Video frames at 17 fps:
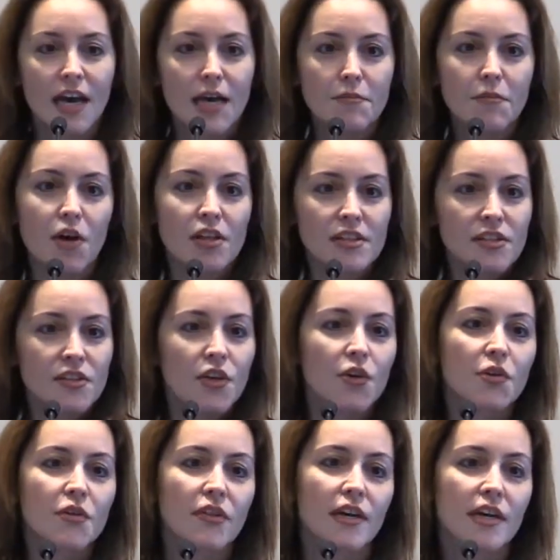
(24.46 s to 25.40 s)
I'm
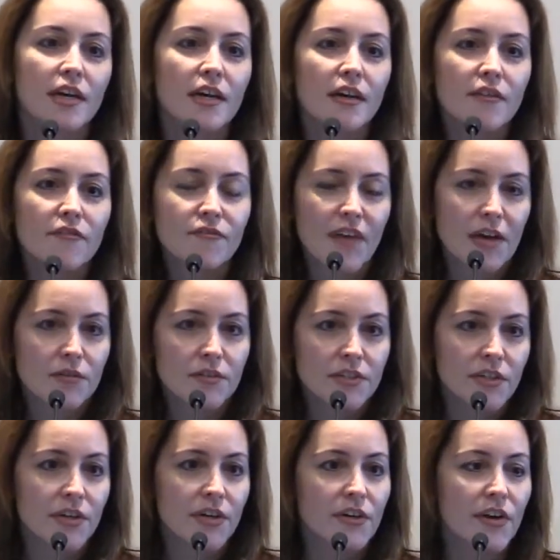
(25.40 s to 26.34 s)
also the
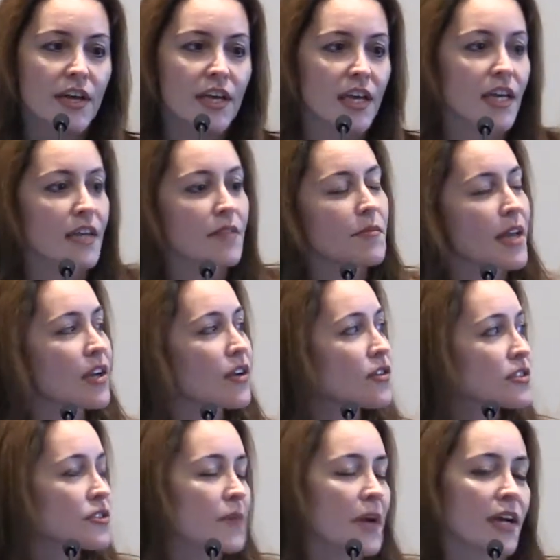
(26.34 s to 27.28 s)
founder and
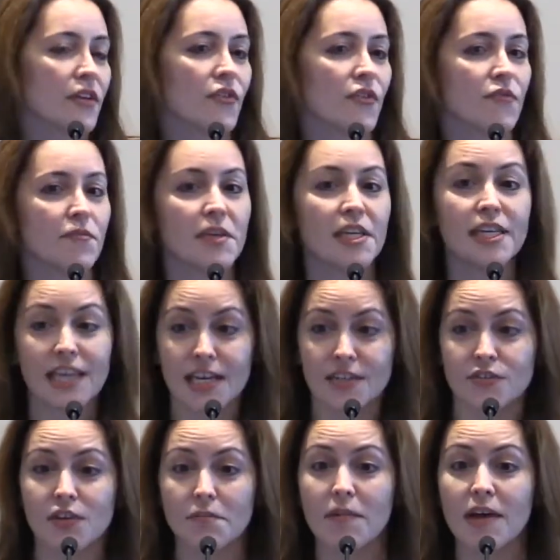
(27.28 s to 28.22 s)
medical director of
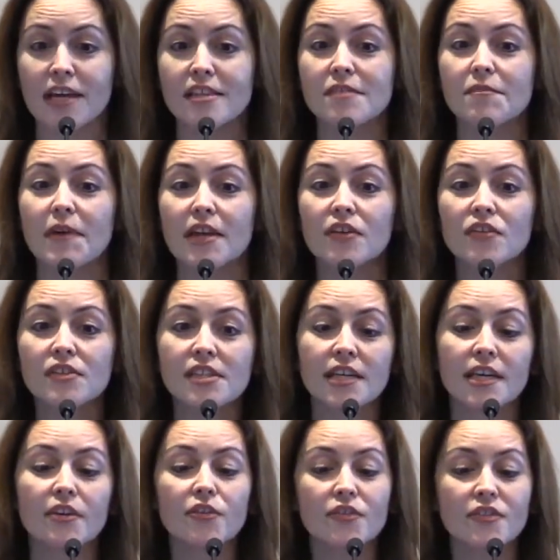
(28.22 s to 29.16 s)
Pediatric Minds Medical
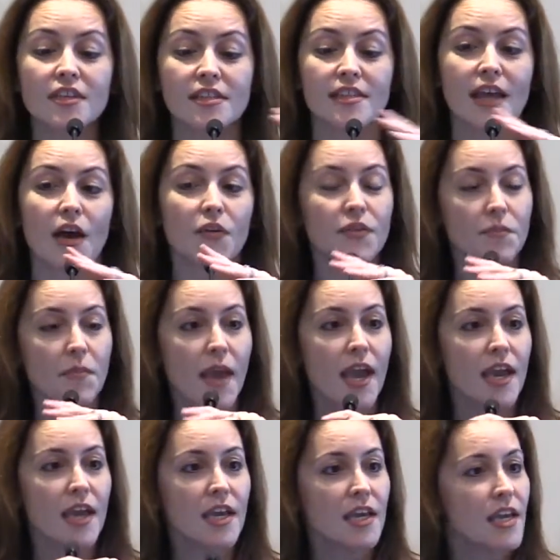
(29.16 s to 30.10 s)
Center in the South
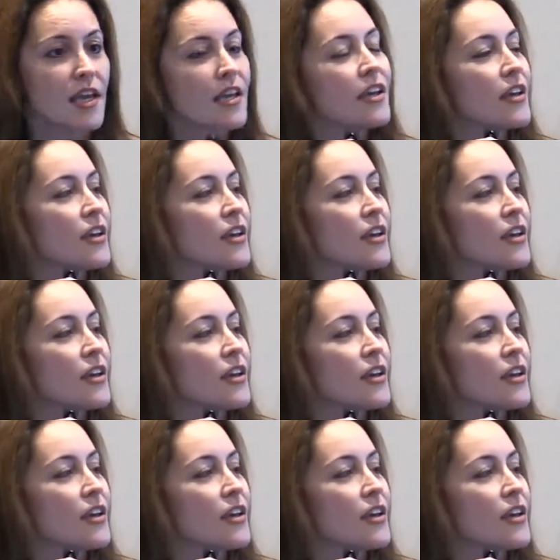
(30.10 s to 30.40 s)
Bay,